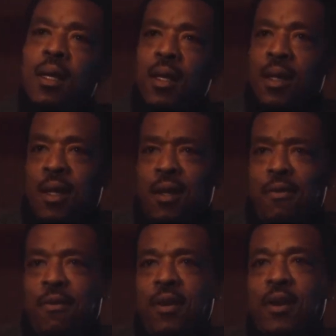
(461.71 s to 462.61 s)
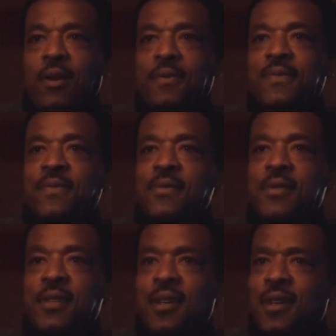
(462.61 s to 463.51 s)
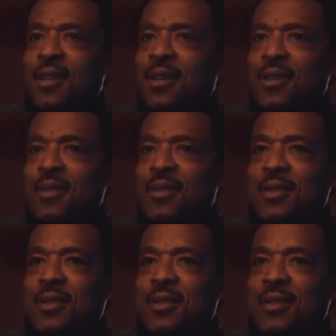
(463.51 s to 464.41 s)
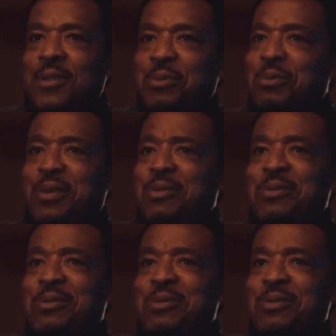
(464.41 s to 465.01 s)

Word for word: You got to listen to them words, man.